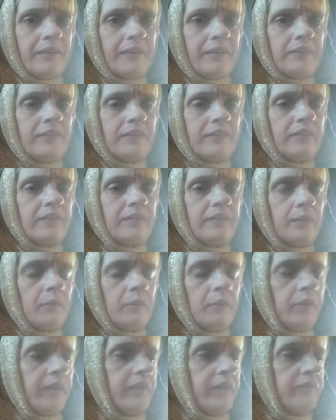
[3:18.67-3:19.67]
It's just a
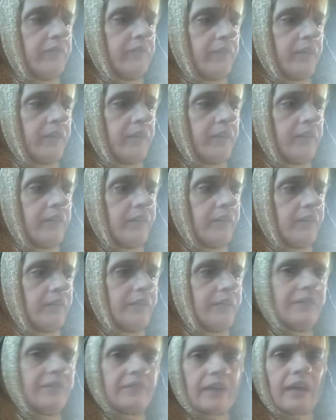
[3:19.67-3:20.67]
ceremony of
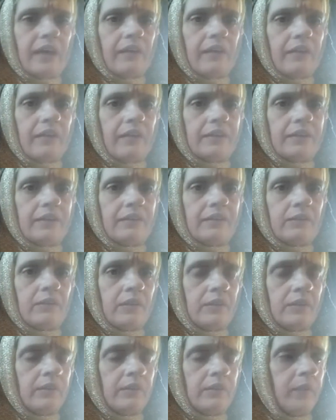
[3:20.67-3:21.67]
this death
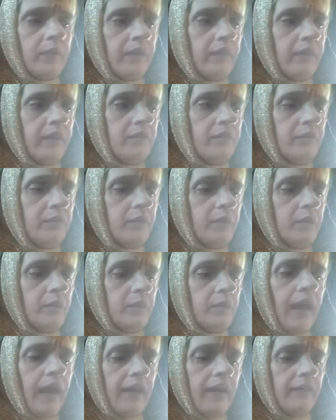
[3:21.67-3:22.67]
and going into a
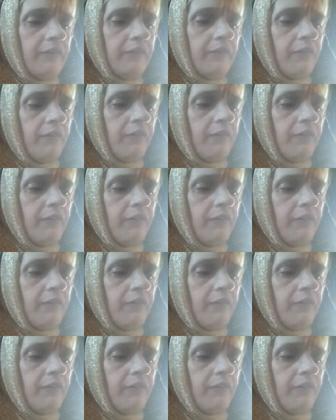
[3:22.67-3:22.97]
new life.